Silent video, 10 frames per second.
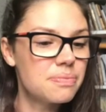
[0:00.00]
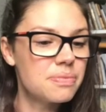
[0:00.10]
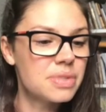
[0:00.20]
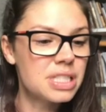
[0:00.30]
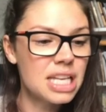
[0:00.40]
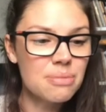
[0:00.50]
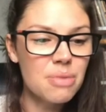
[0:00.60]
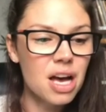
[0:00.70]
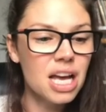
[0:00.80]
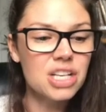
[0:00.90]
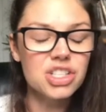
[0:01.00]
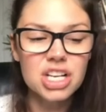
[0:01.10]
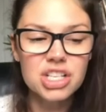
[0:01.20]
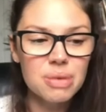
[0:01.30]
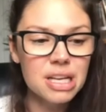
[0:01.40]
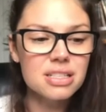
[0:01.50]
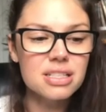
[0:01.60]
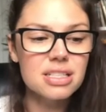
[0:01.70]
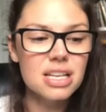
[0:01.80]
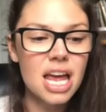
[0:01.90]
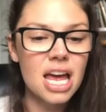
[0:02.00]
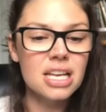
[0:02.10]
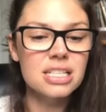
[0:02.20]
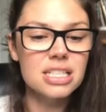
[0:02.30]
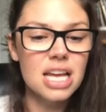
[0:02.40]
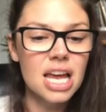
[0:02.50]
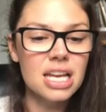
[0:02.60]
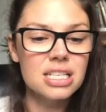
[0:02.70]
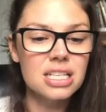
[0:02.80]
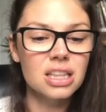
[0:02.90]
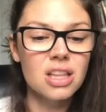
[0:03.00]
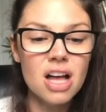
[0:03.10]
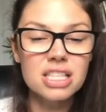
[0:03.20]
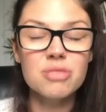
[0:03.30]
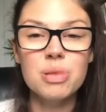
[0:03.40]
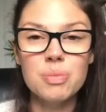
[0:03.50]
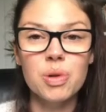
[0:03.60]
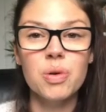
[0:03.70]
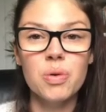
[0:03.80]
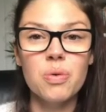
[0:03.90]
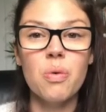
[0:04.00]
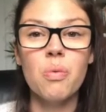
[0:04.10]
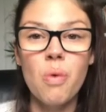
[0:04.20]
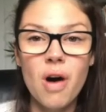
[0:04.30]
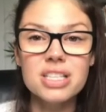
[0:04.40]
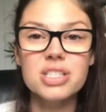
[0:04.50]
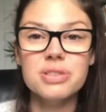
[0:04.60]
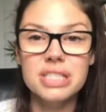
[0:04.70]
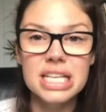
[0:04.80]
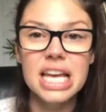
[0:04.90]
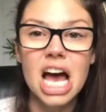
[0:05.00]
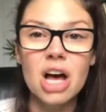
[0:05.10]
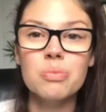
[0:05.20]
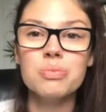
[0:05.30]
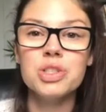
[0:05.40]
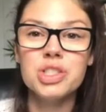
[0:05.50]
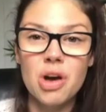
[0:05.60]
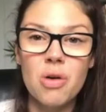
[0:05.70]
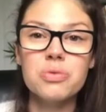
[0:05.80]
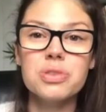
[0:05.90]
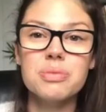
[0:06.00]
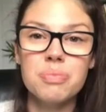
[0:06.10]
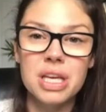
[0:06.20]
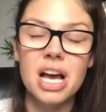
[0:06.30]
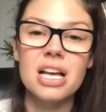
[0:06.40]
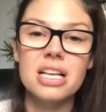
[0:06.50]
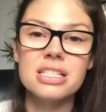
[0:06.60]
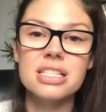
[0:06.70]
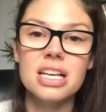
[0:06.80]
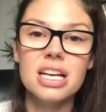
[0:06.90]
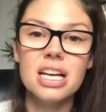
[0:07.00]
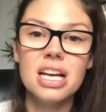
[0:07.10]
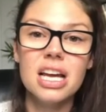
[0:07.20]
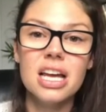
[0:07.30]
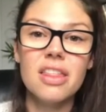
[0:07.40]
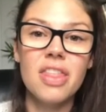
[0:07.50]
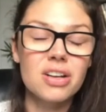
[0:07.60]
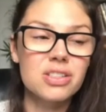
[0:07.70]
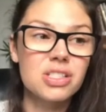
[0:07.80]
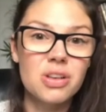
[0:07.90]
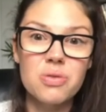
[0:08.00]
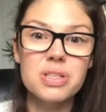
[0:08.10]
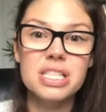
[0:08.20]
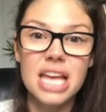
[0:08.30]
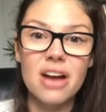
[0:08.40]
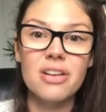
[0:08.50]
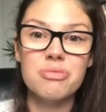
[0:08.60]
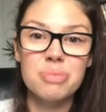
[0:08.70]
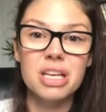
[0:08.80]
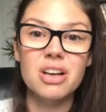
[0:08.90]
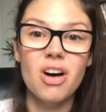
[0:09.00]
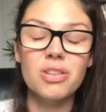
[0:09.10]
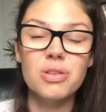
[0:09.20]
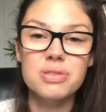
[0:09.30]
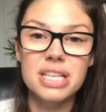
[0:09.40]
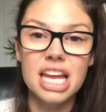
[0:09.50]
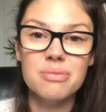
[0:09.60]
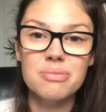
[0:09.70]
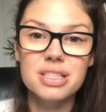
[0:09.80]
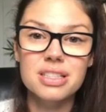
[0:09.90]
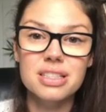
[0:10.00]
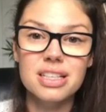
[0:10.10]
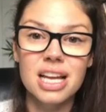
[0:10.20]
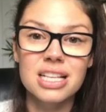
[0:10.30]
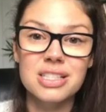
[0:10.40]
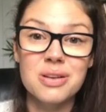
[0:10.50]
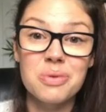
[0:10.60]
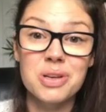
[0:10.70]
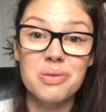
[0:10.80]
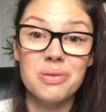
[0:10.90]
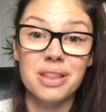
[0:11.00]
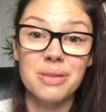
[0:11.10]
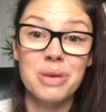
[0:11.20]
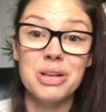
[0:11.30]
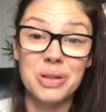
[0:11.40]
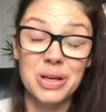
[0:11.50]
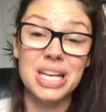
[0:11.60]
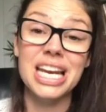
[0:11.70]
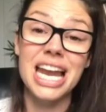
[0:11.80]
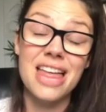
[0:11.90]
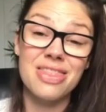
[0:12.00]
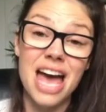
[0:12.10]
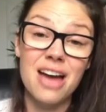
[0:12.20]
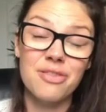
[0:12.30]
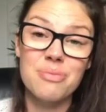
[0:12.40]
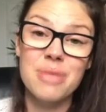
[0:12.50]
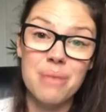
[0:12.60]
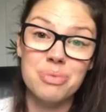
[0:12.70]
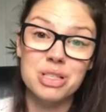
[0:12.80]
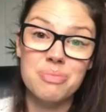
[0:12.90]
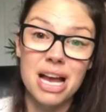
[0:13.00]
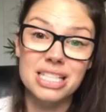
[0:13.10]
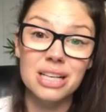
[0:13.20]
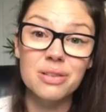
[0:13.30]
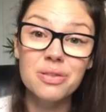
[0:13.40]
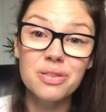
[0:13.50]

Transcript: stigma and judgment, and lots of people who want to seek help don't, because they're so scared of being called those names. And so when you look at it at that, from that perspective,